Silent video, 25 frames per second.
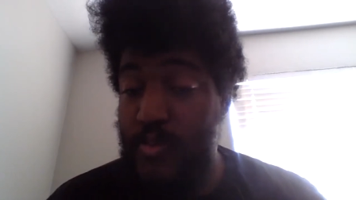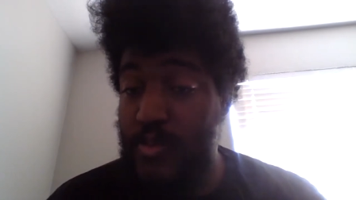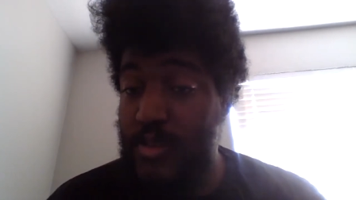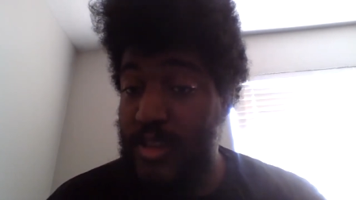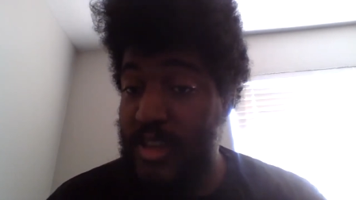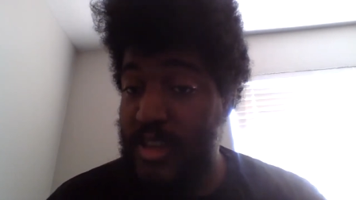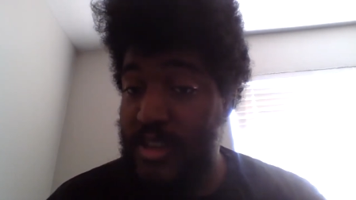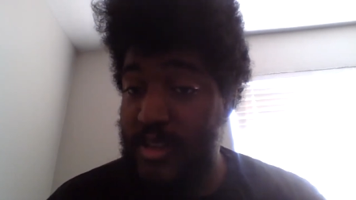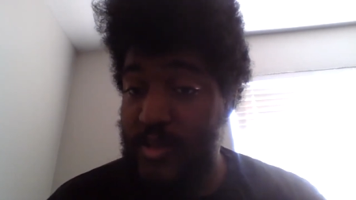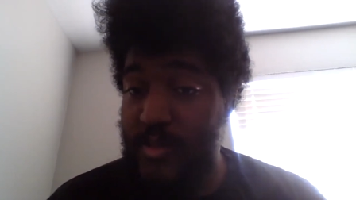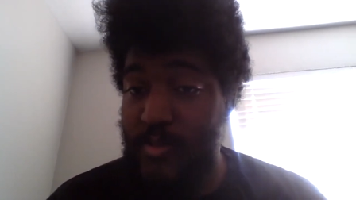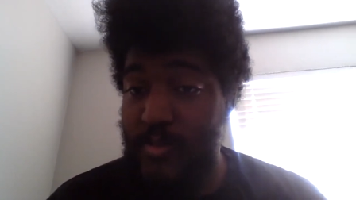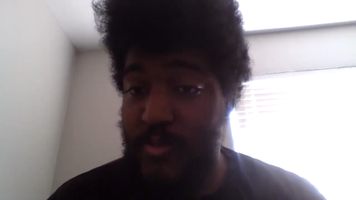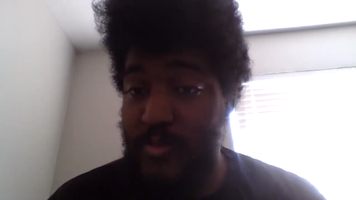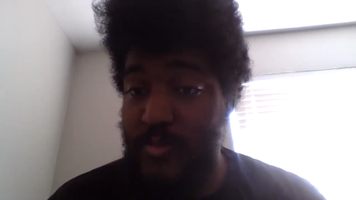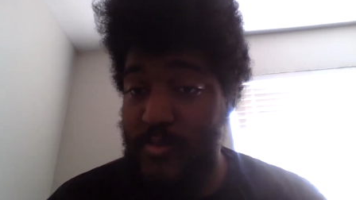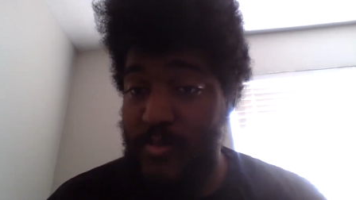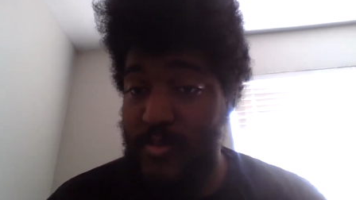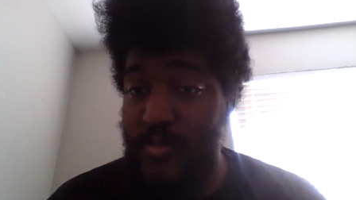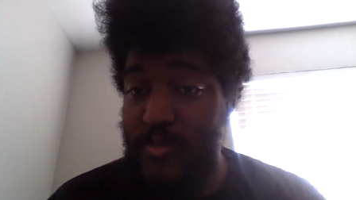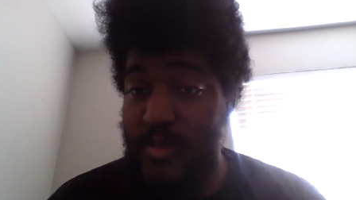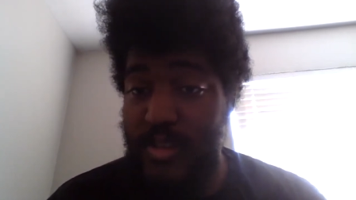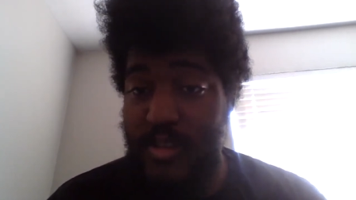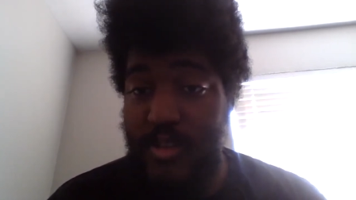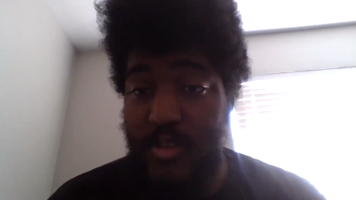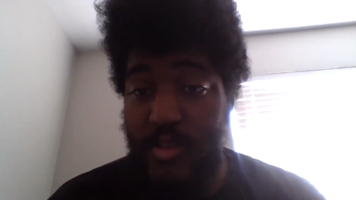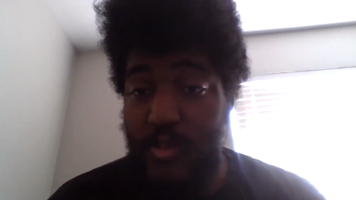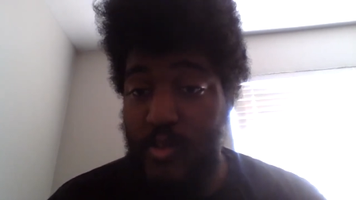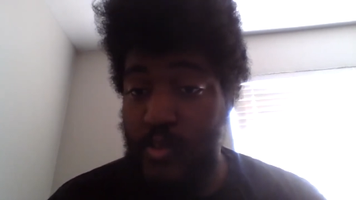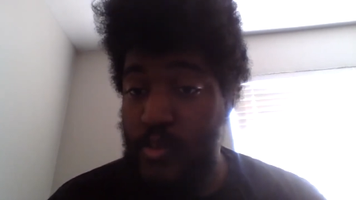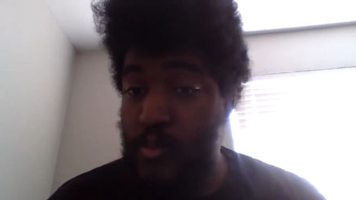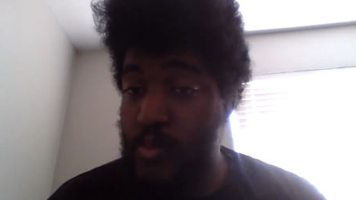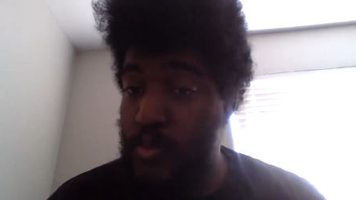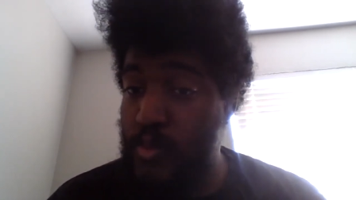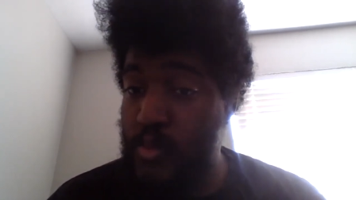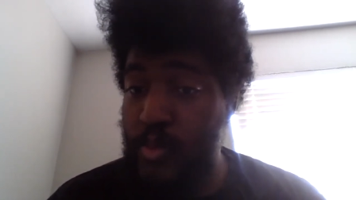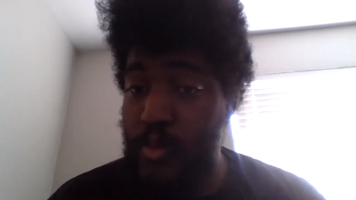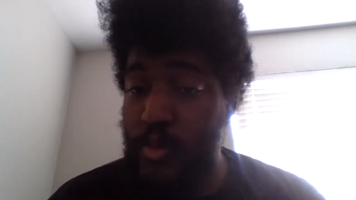you know,
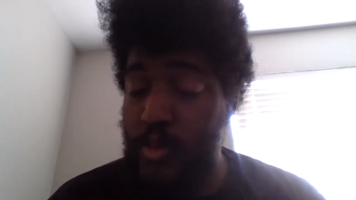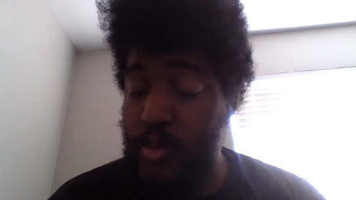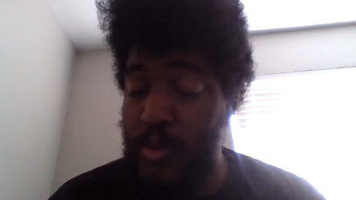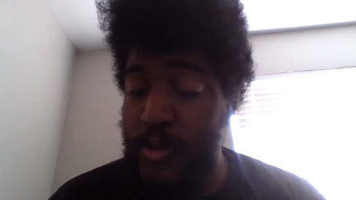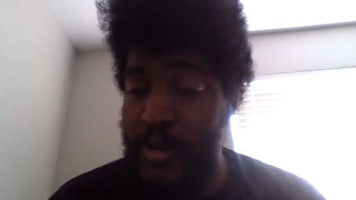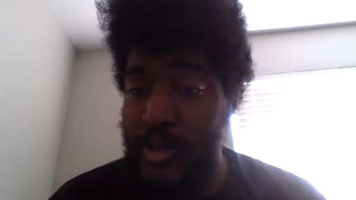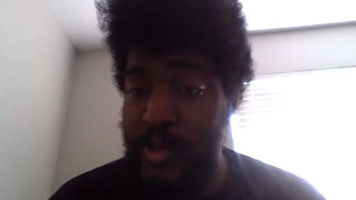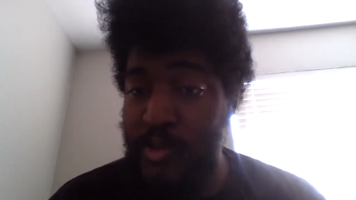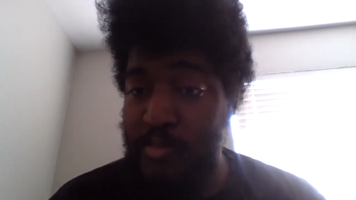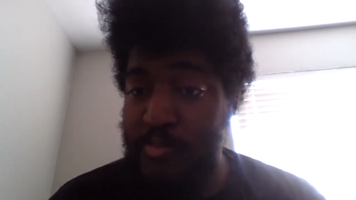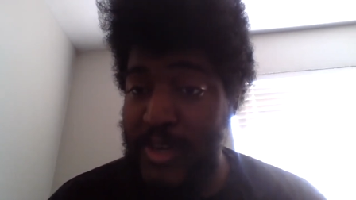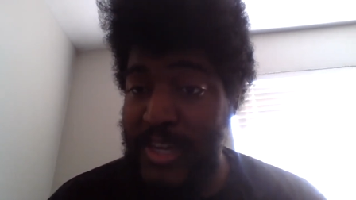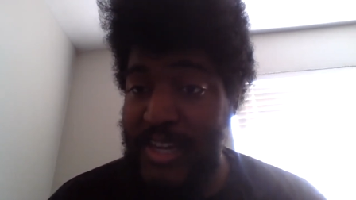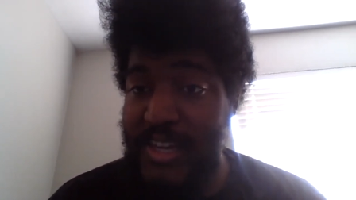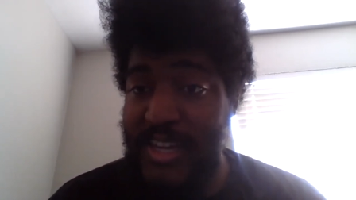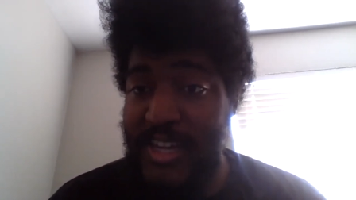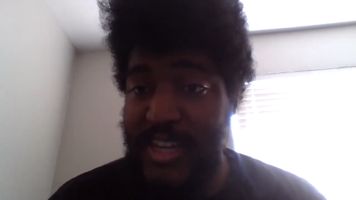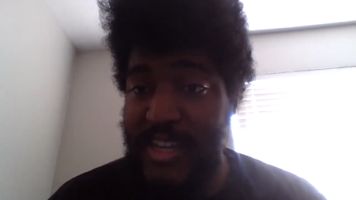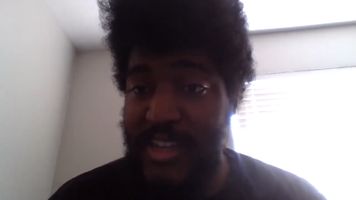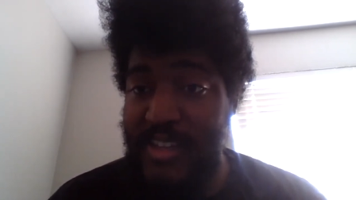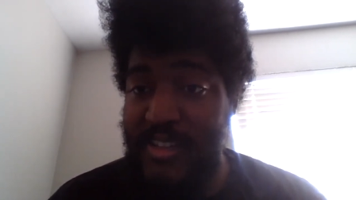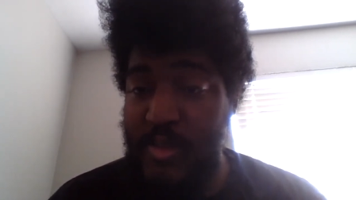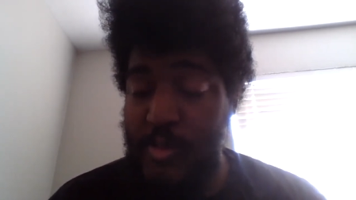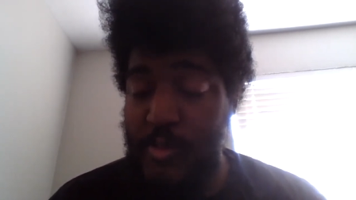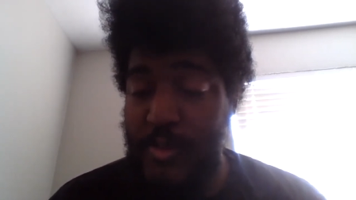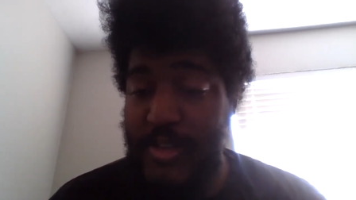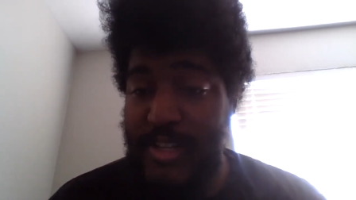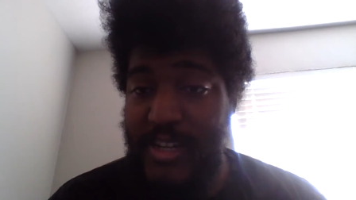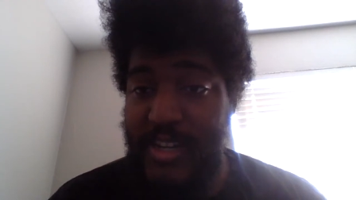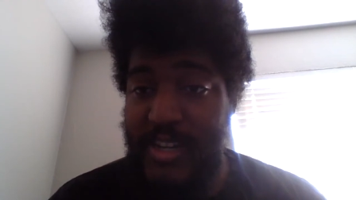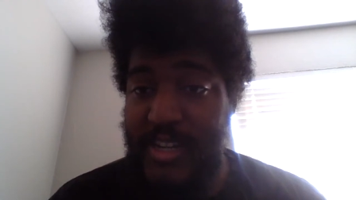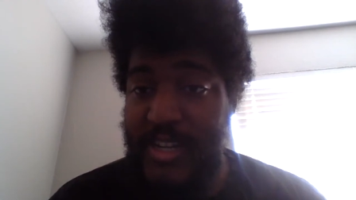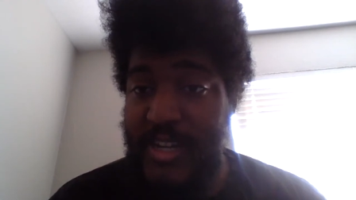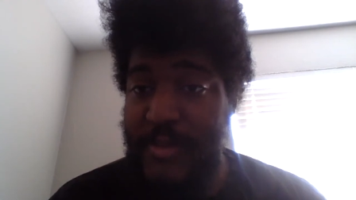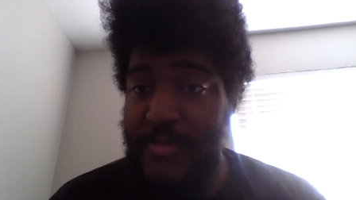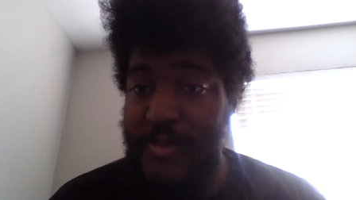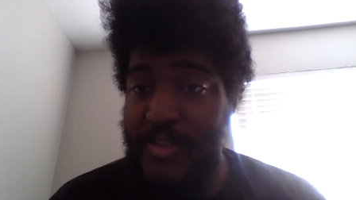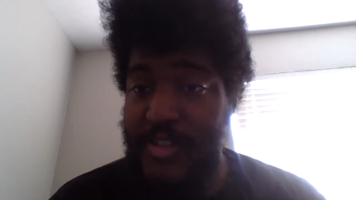who are you picking to win in the
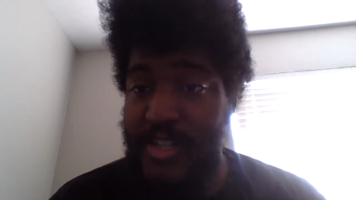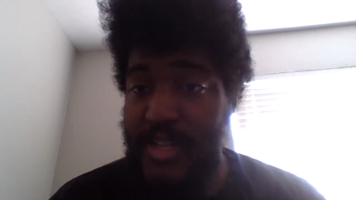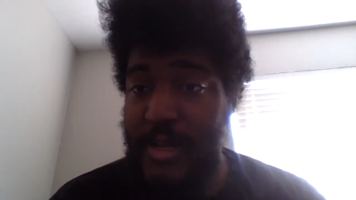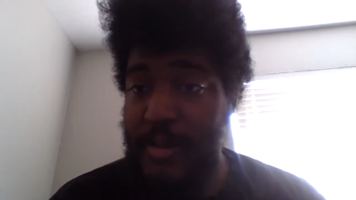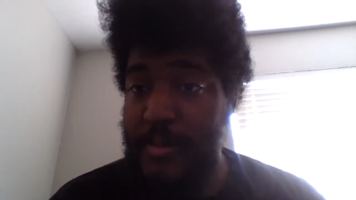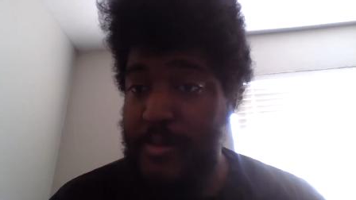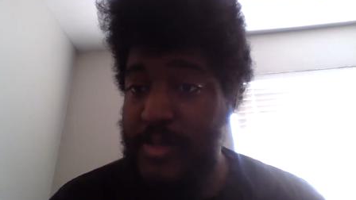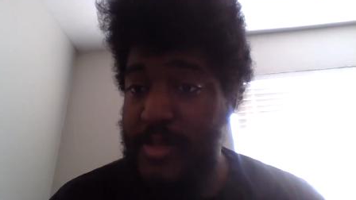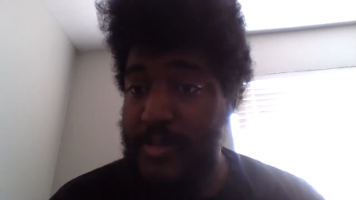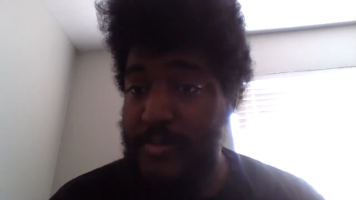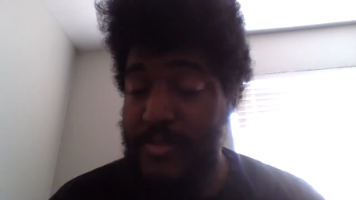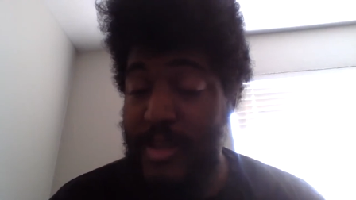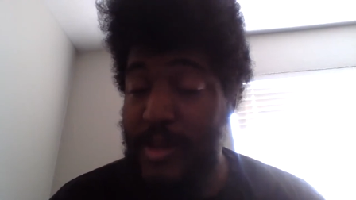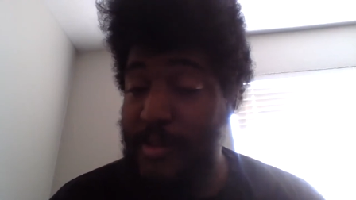conference championships?